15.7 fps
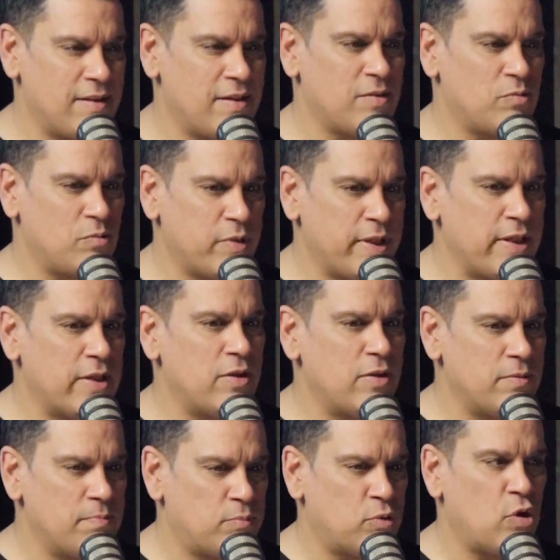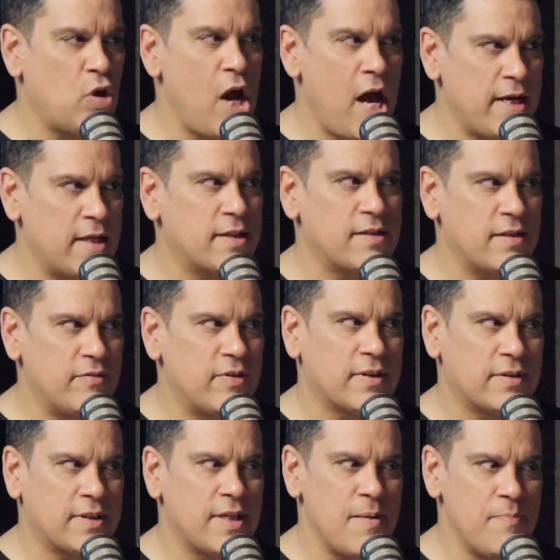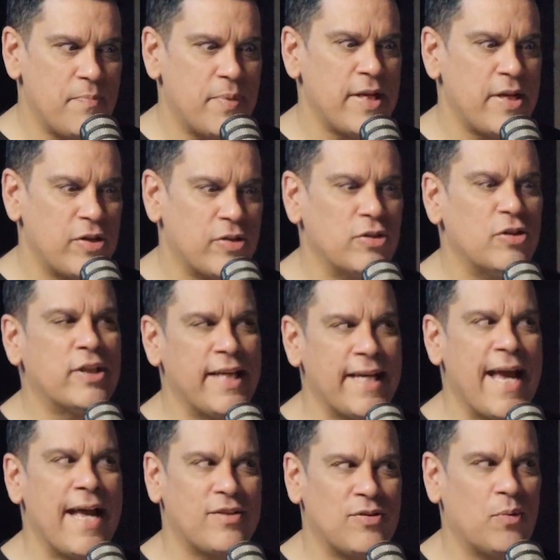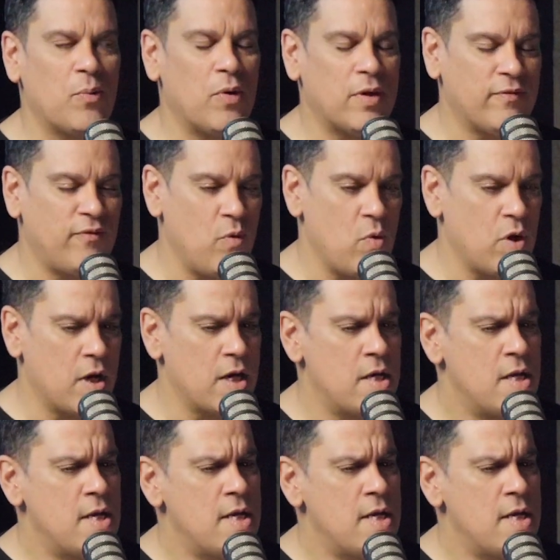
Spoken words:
the real product of a company you're looking at to work for.